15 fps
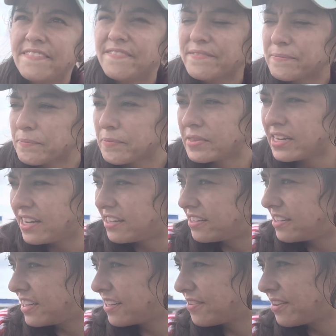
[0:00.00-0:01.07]
God. Yeah,
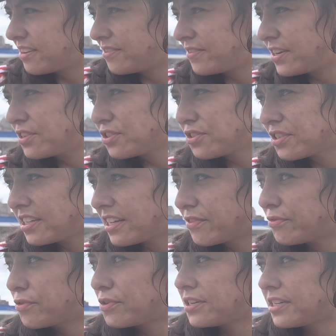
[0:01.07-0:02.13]
like eventually, like
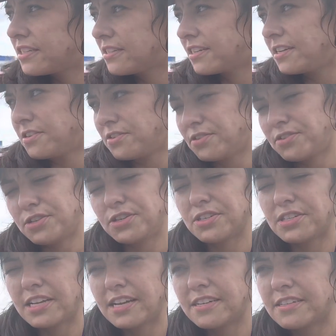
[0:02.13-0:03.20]
4 days later, the
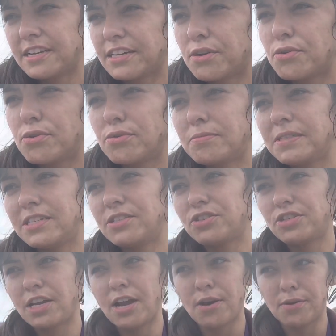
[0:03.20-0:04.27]
nurse had to like hold me in the
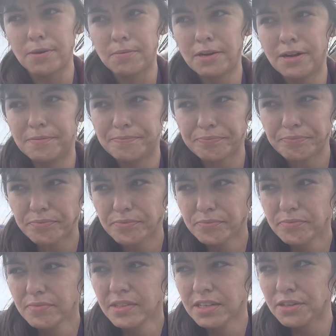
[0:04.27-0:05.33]
shower. But,
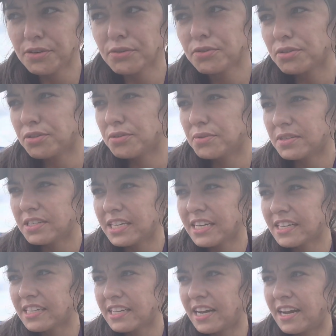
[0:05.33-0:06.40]
you know, so you would
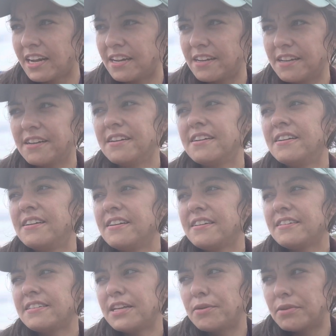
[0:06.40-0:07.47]
think that
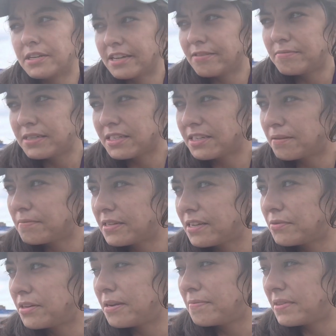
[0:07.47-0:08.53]
they would give me something
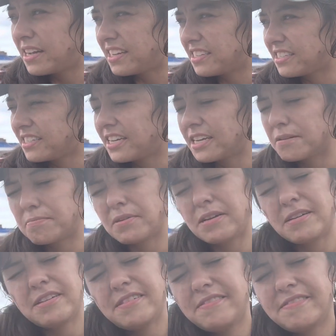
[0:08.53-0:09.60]
when I'm not sick, but.